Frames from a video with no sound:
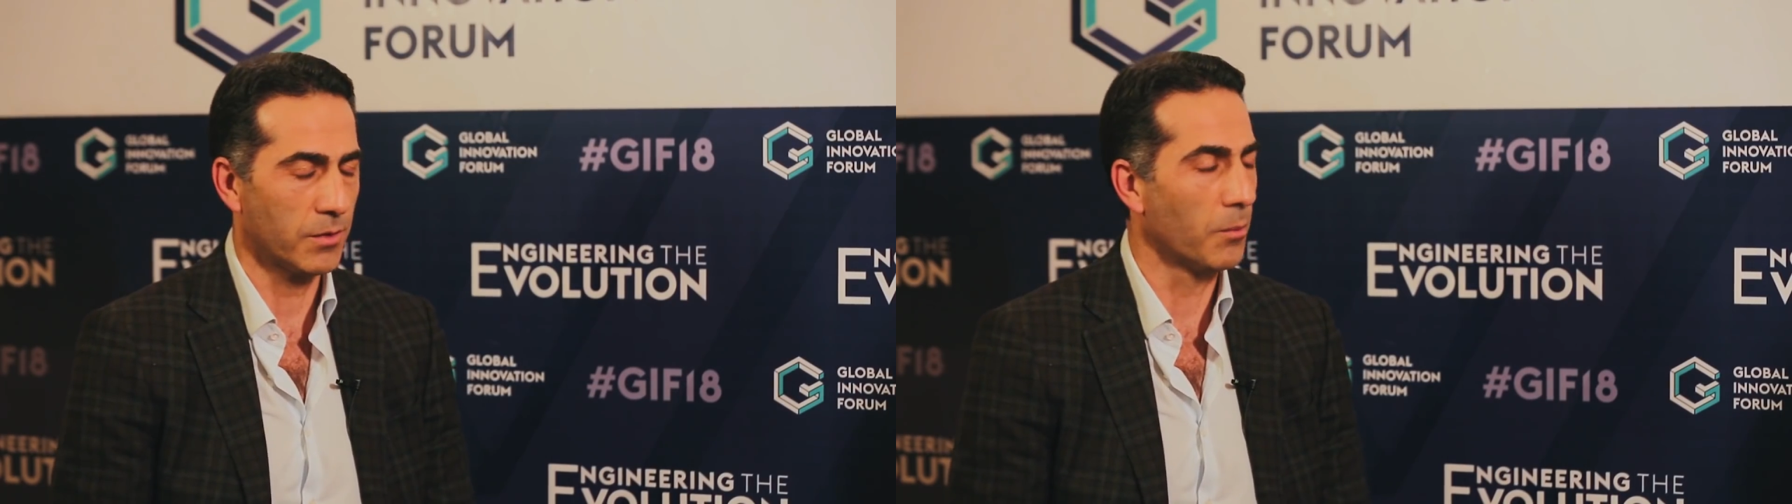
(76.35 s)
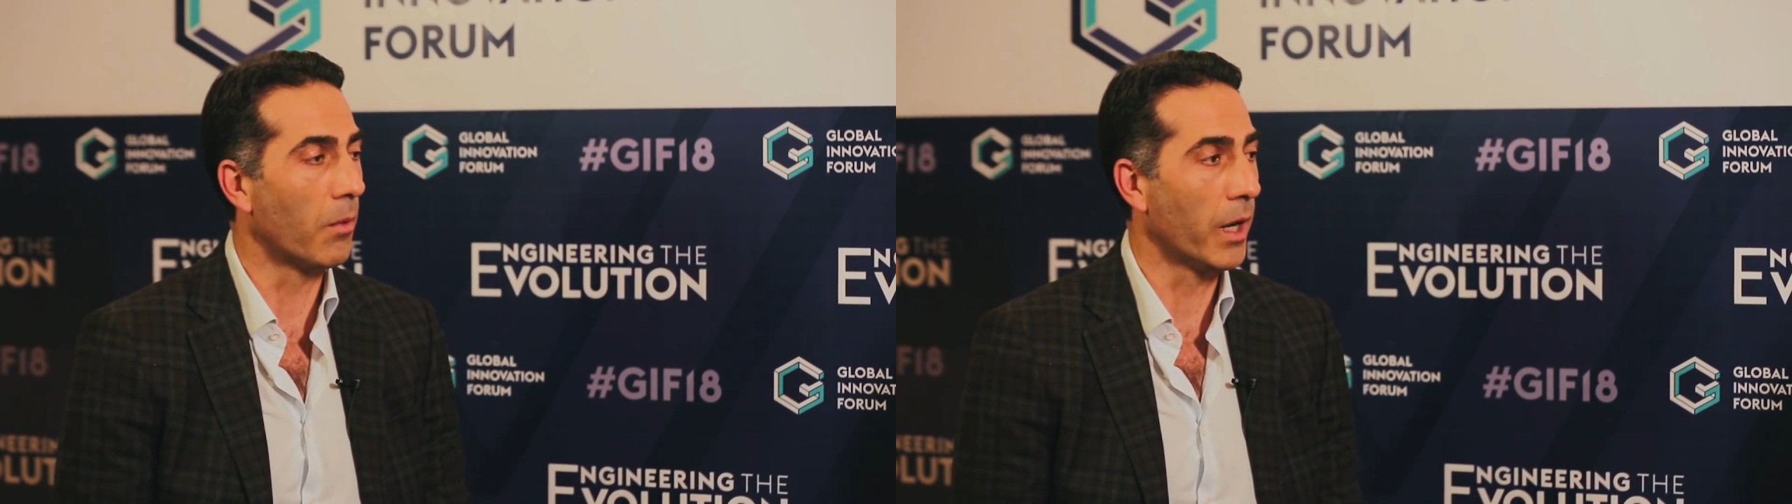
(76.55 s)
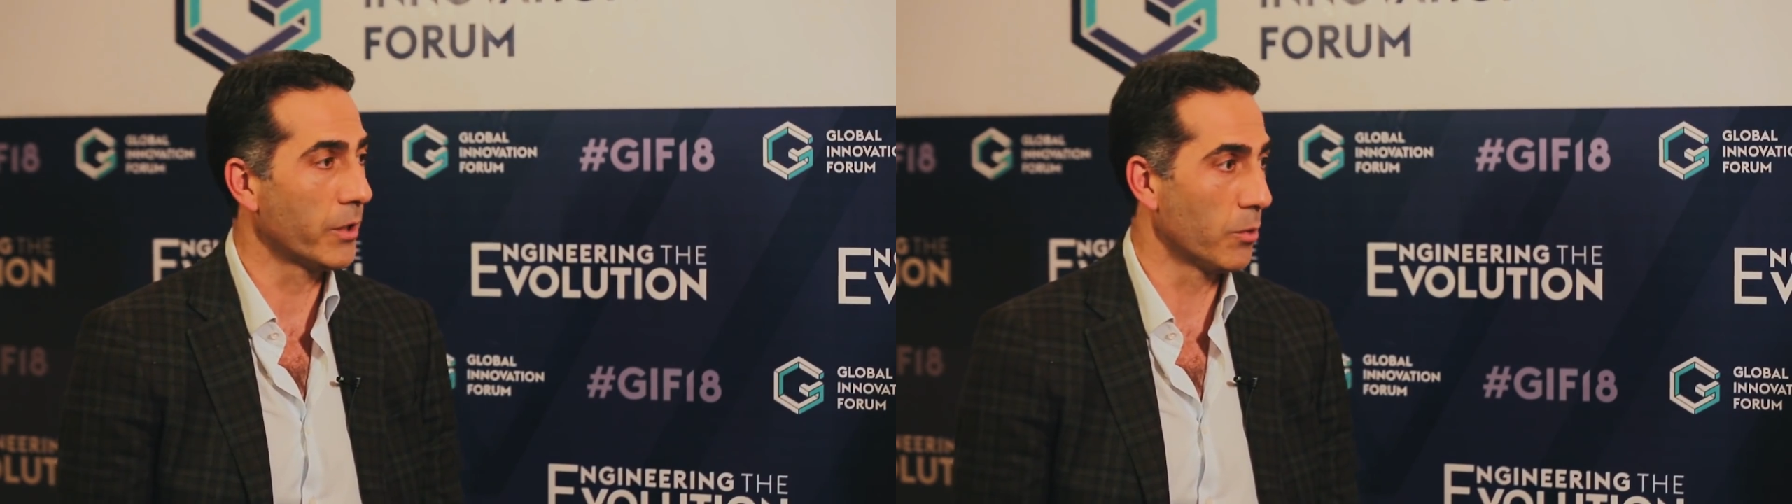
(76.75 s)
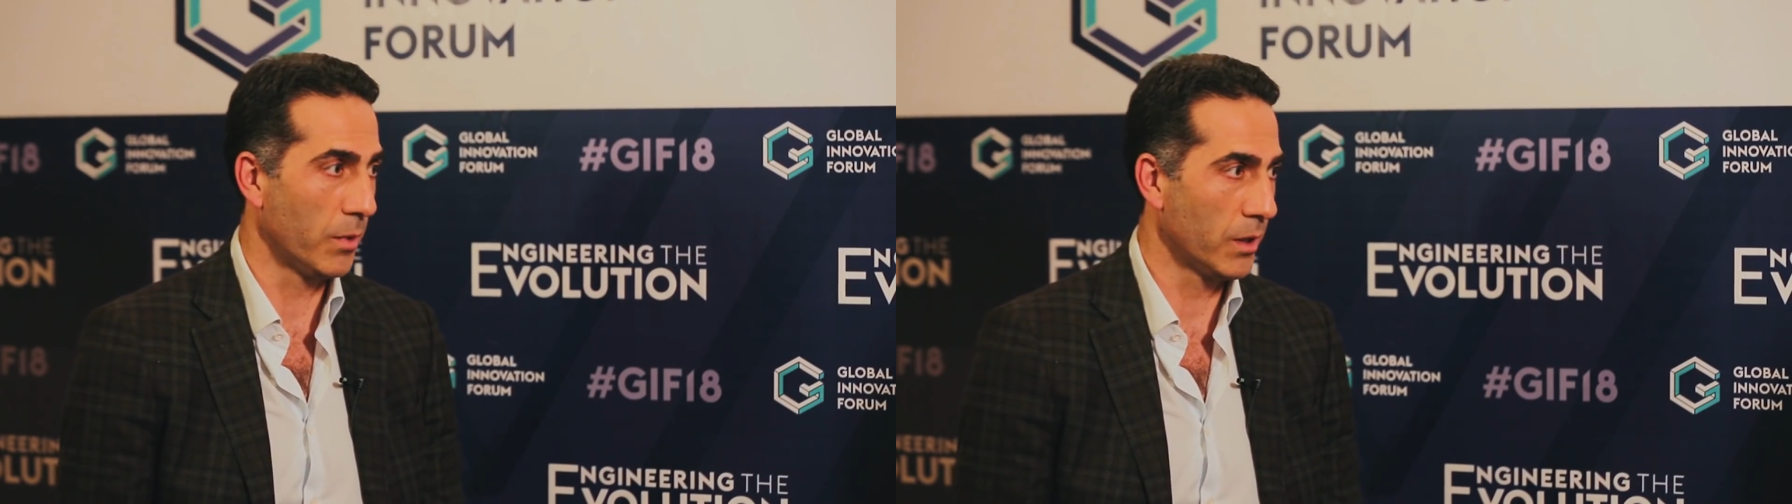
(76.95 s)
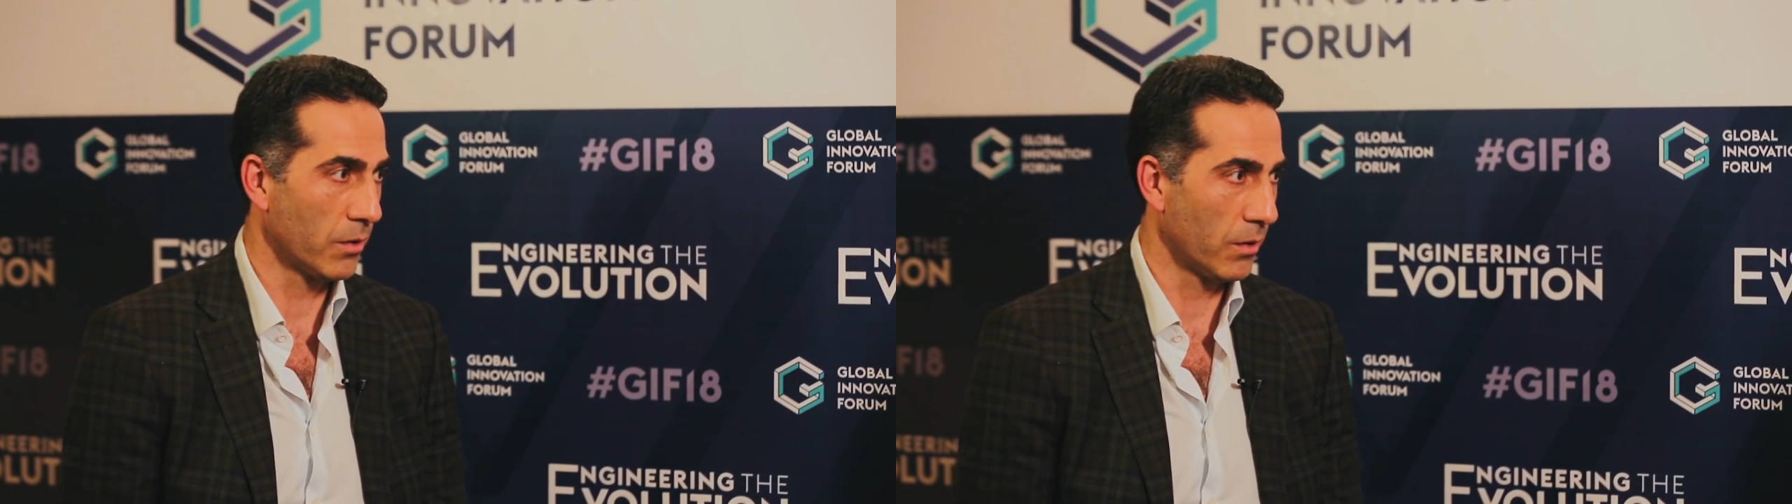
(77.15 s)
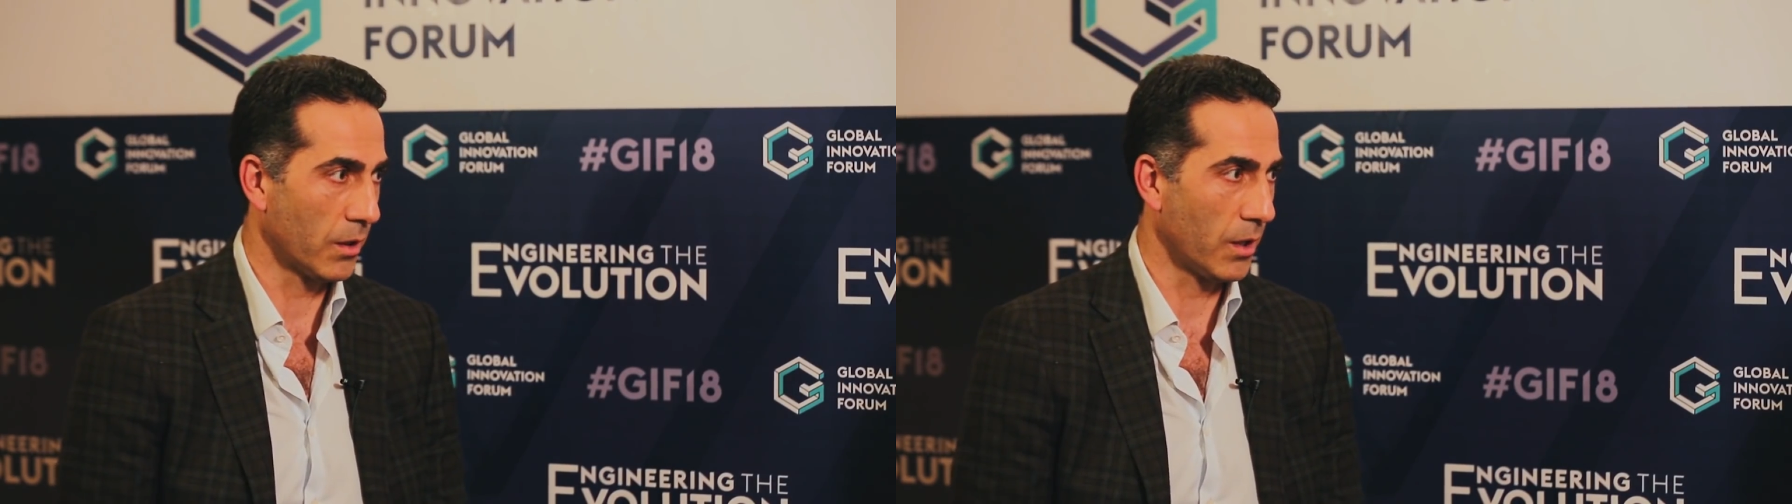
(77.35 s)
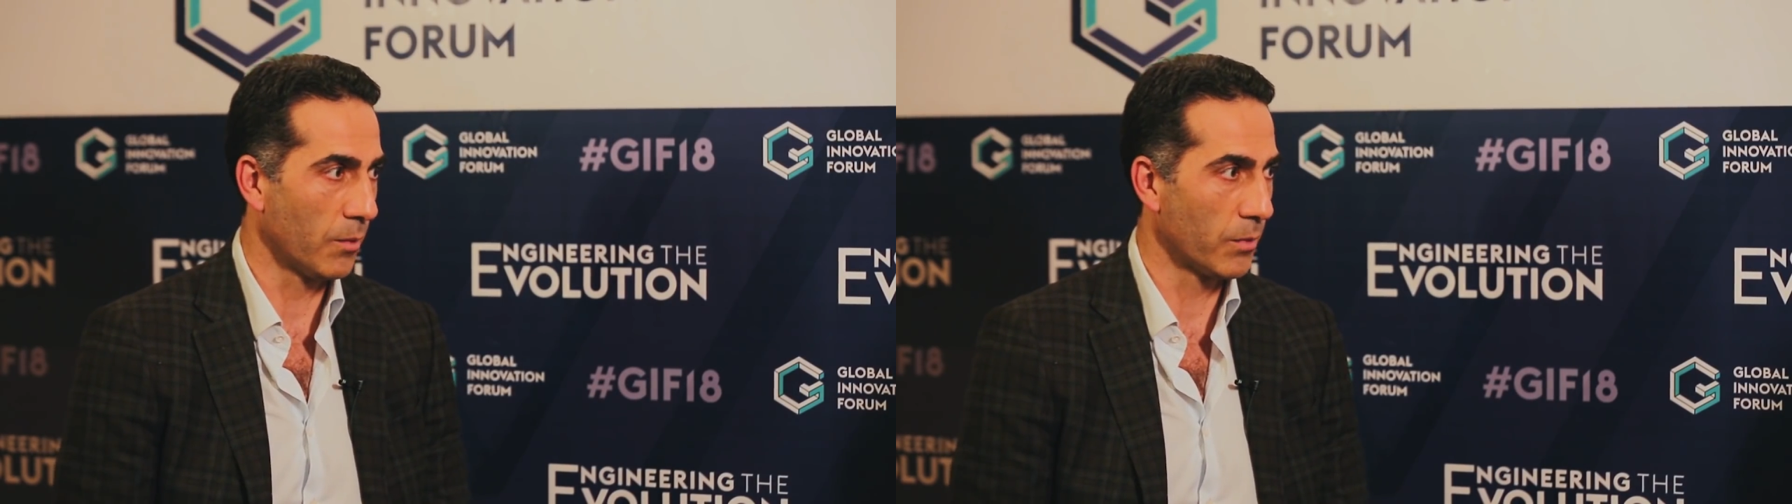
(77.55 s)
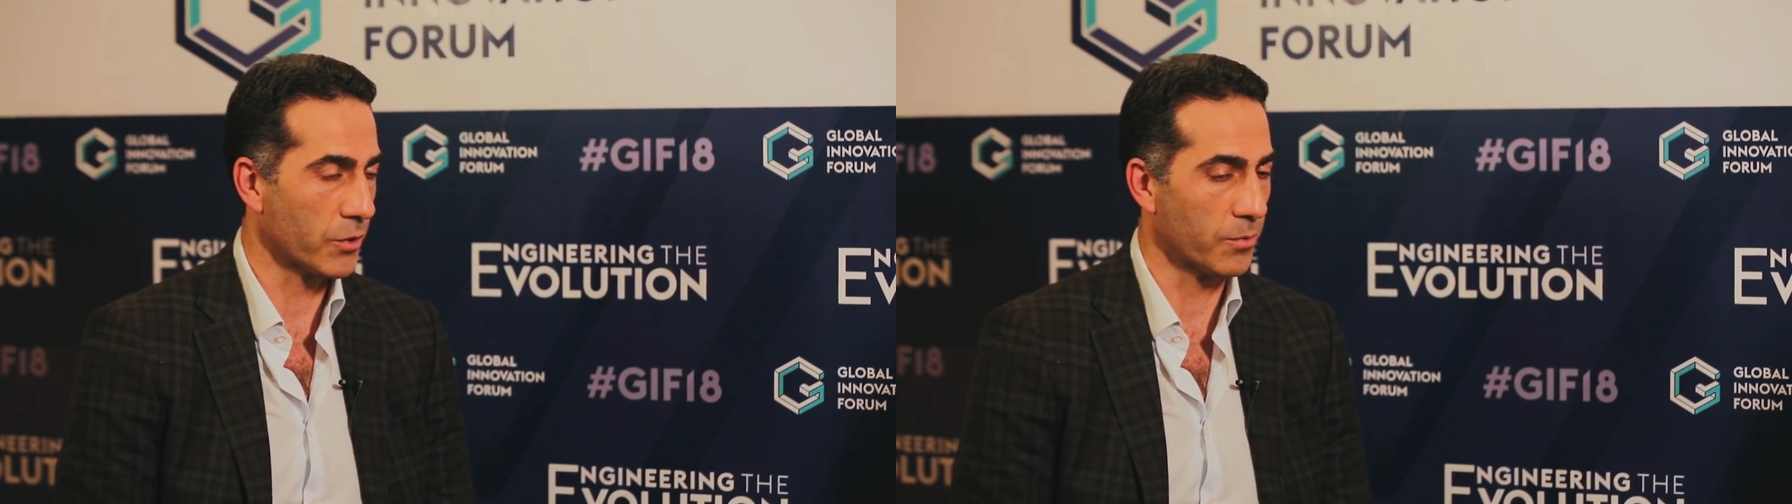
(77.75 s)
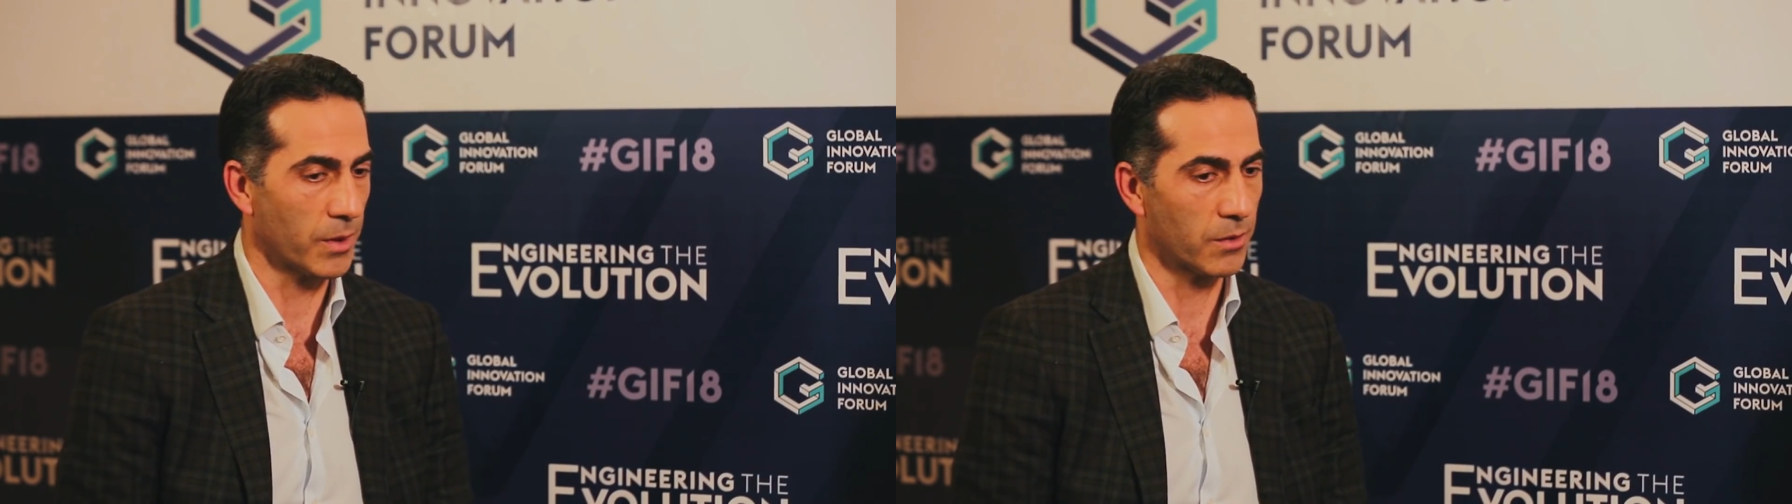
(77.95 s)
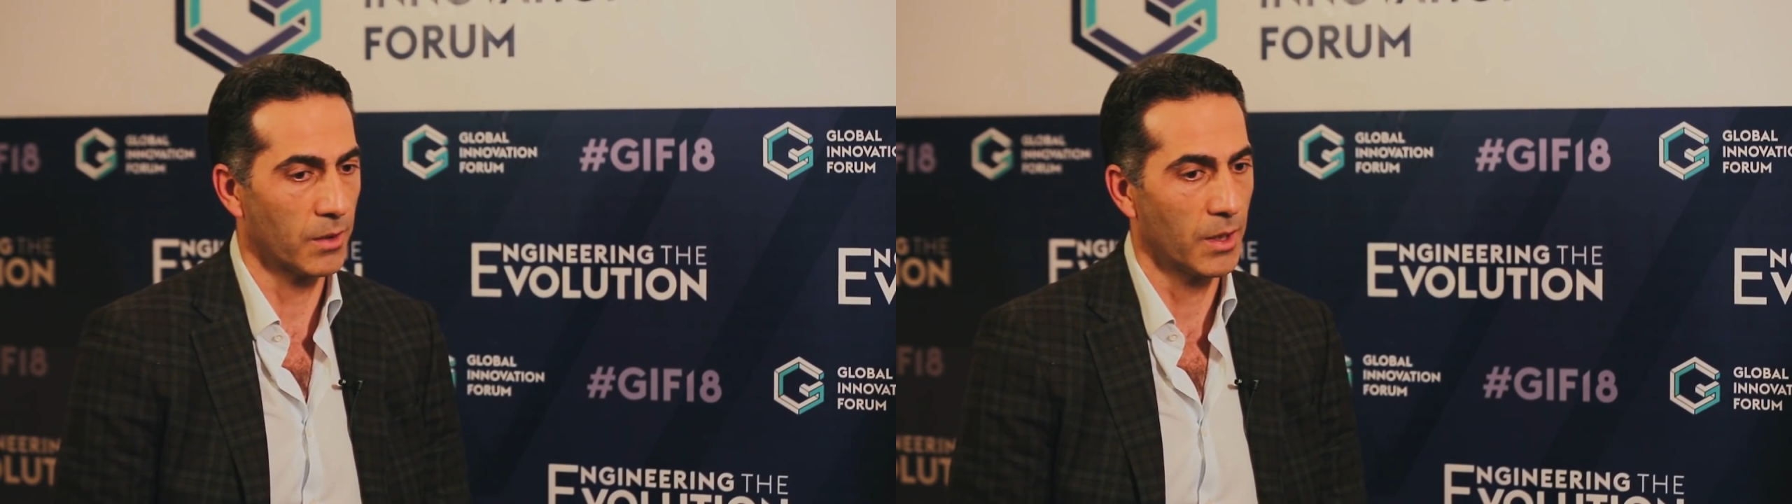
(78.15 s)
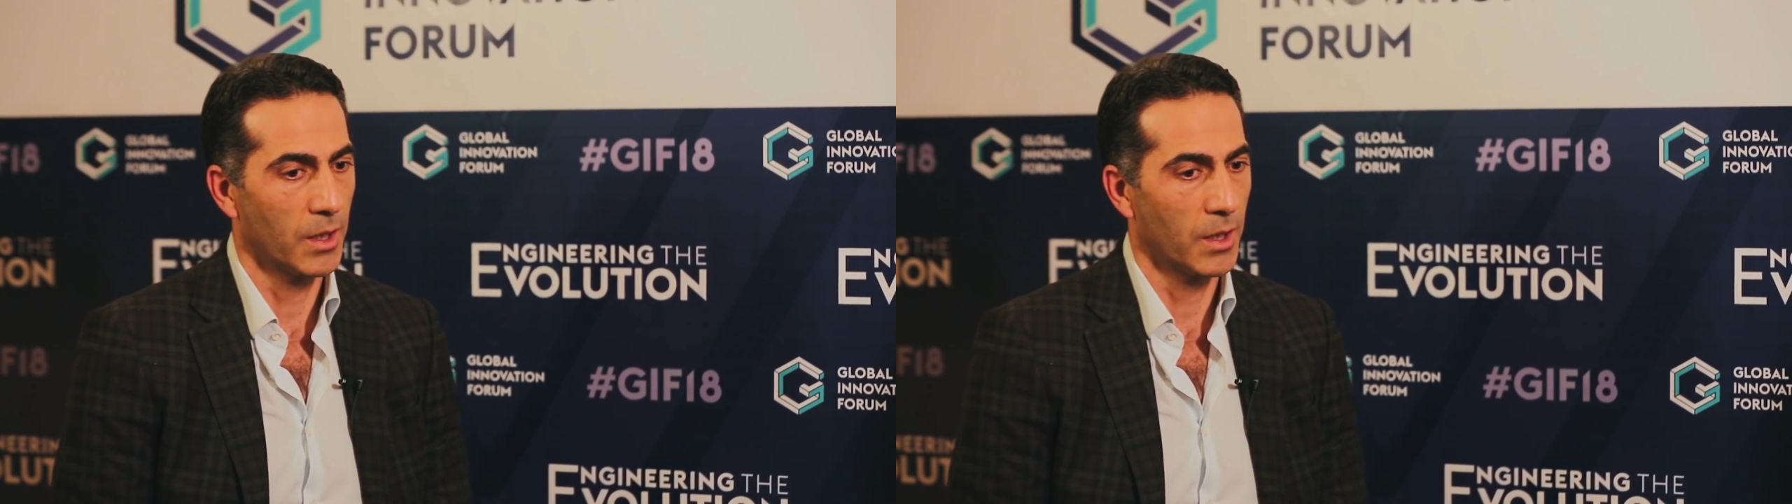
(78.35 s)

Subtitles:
it's a monumental accomplishment.